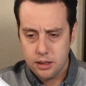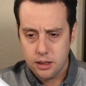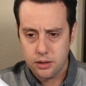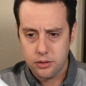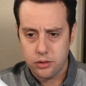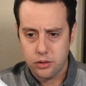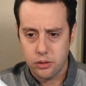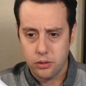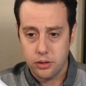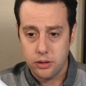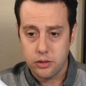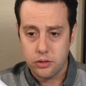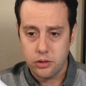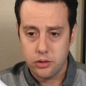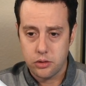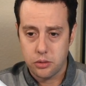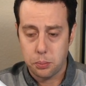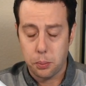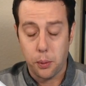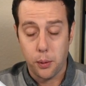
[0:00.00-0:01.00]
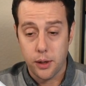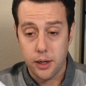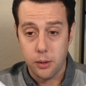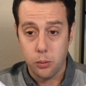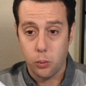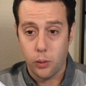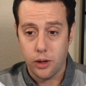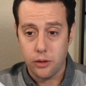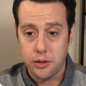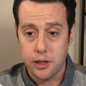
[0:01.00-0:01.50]
So this is a pretty
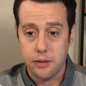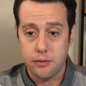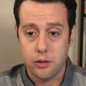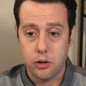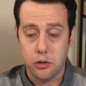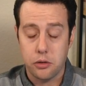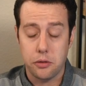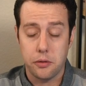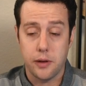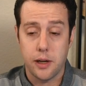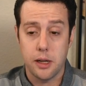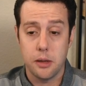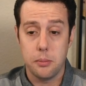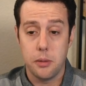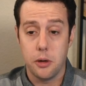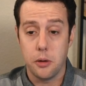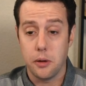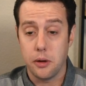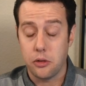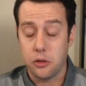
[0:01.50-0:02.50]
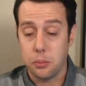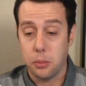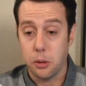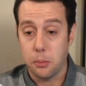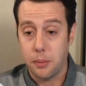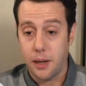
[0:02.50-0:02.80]
well diversified municipal